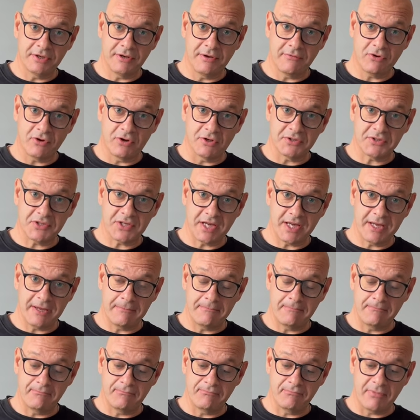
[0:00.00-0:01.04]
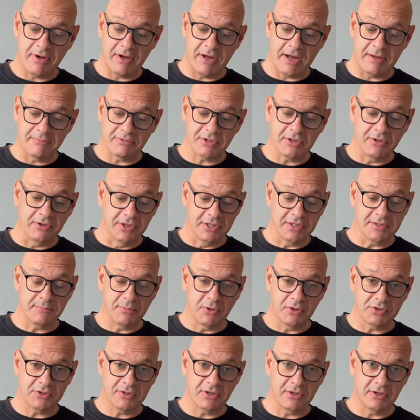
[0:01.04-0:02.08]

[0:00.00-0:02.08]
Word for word: I've got to say, absolutely spot on.